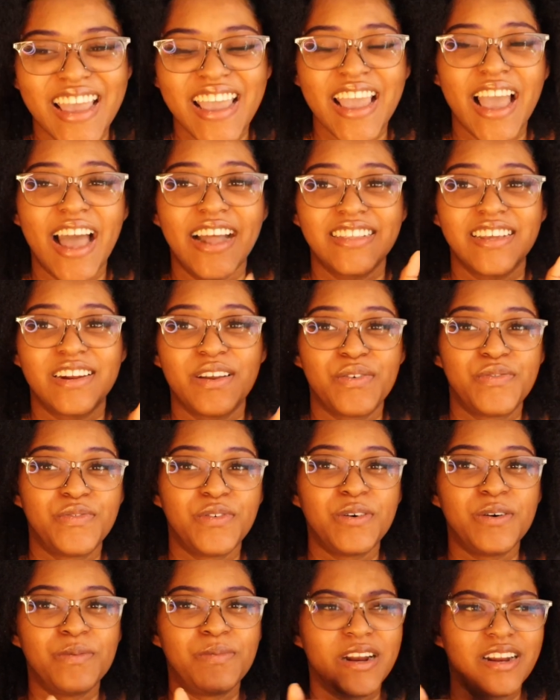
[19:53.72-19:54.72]
He acted a
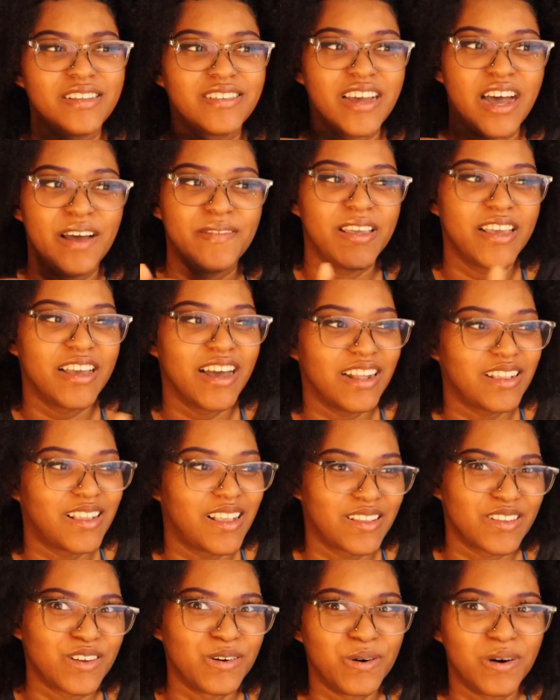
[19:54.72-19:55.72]
fool by the time he got
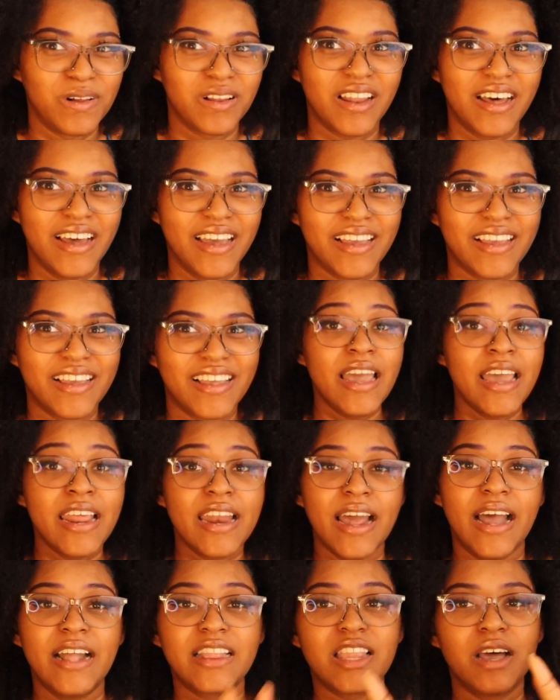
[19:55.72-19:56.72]
to school, like, and
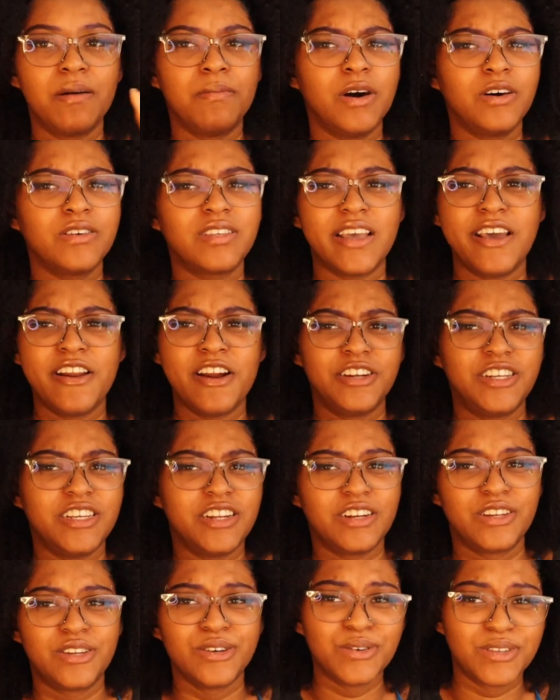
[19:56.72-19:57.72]
had the most energy
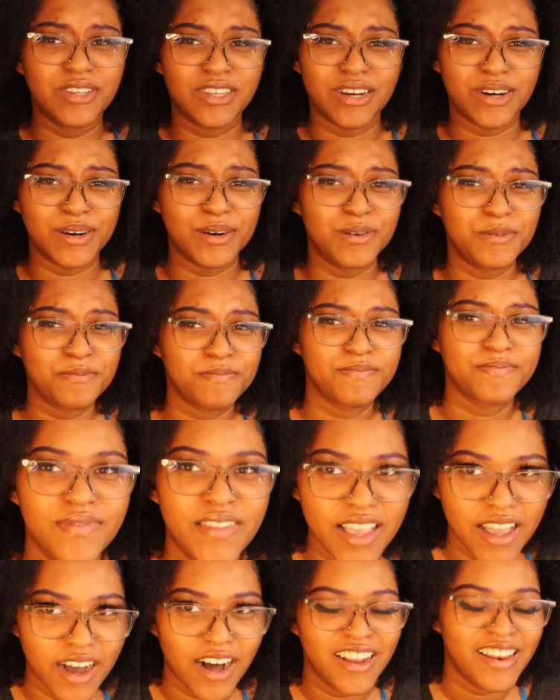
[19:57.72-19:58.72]
to do so.
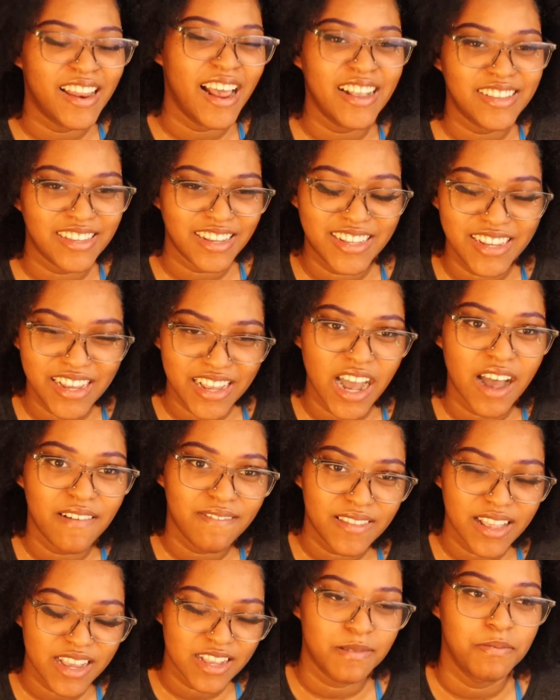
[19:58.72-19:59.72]
The audacity
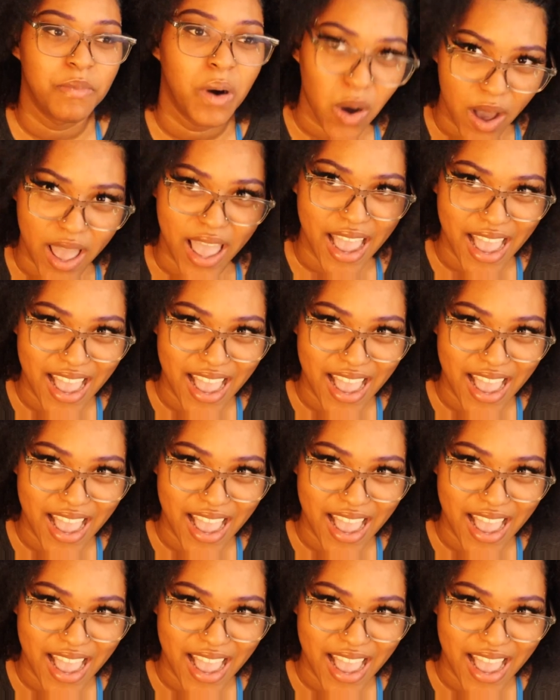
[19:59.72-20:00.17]
of this boy.